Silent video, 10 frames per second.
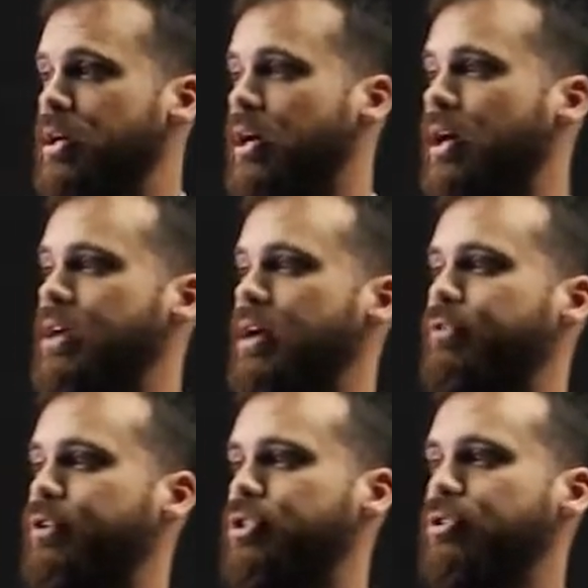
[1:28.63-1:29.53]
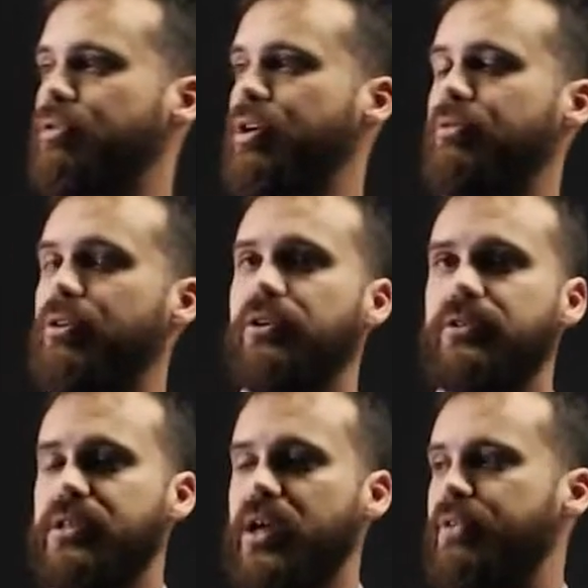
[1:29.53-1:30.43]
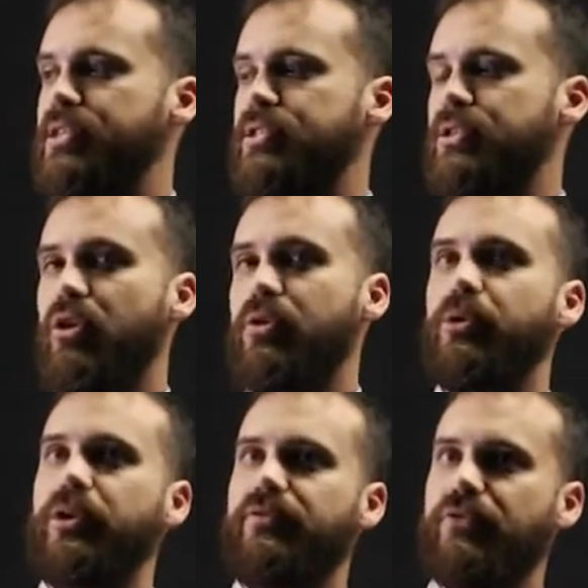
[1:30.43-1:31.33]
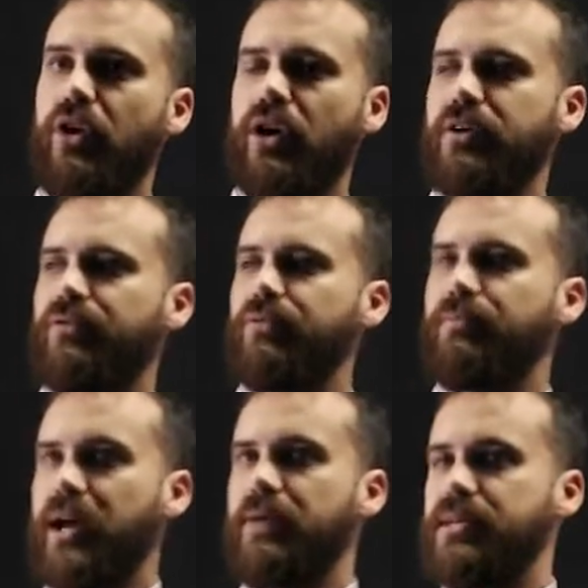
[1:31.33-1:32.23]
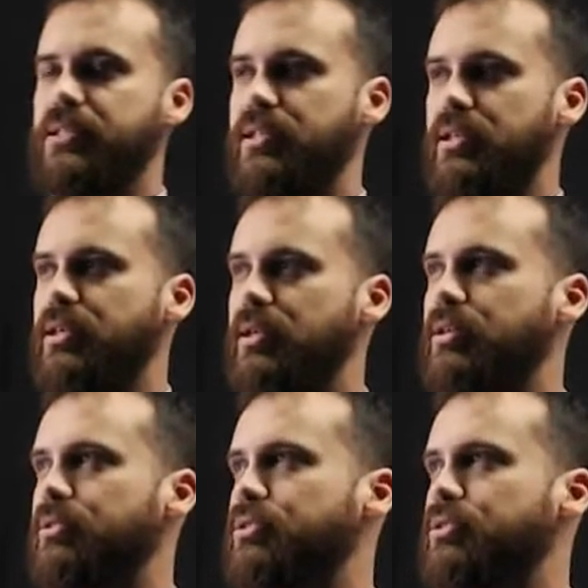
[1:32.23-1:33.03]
And the average three-year-old is having 0.5 babies in a year.